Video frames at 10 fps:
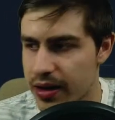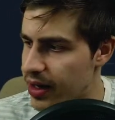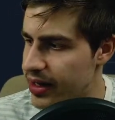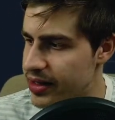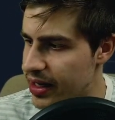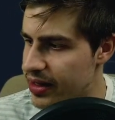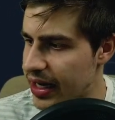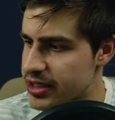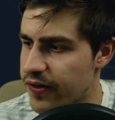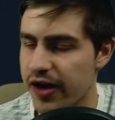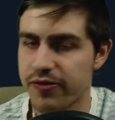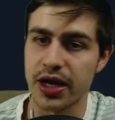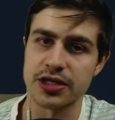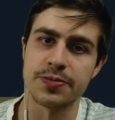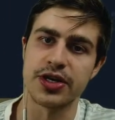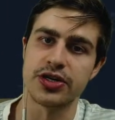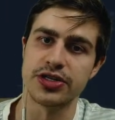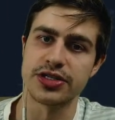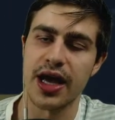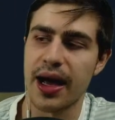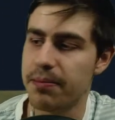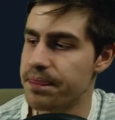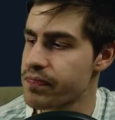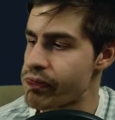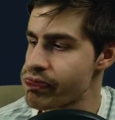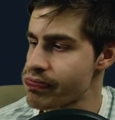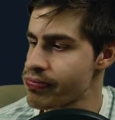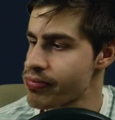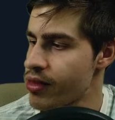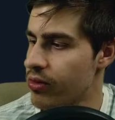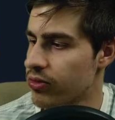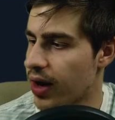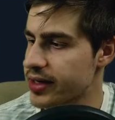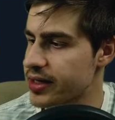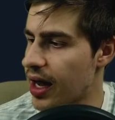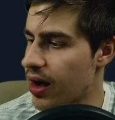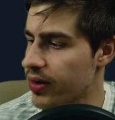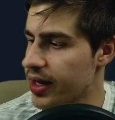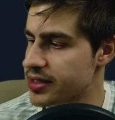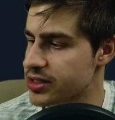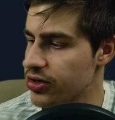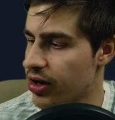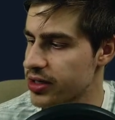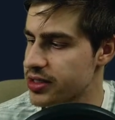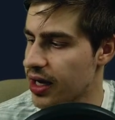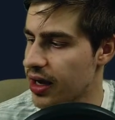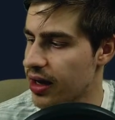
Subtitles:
in the next 5 minutes because right now it's not.